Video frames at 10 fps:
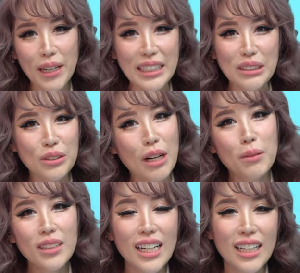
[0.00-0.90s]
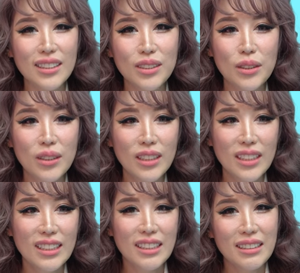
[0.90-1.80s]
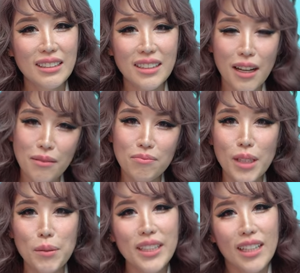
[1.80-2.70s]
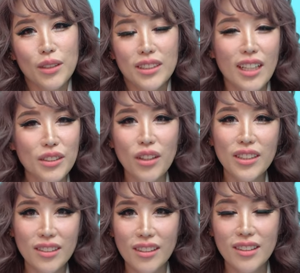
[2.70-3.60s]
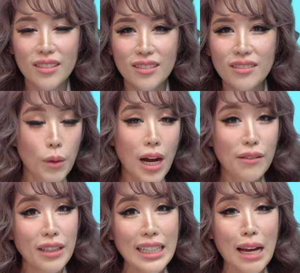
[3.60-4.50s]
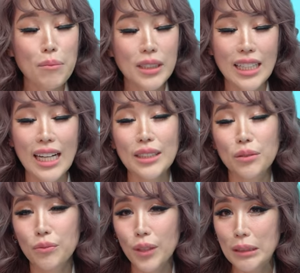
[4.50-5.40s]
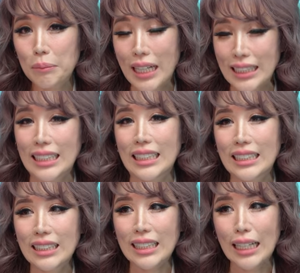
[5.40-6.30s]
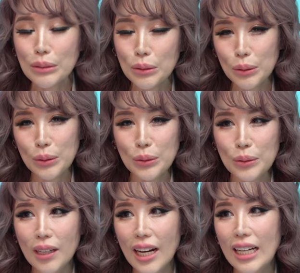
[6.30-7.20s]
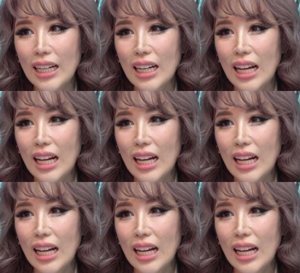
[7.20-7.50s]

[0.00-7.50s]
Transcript: party into trouble lah. So yeah, maybe that was their choice law. While I really empathize with what the party leaders had to go through, right?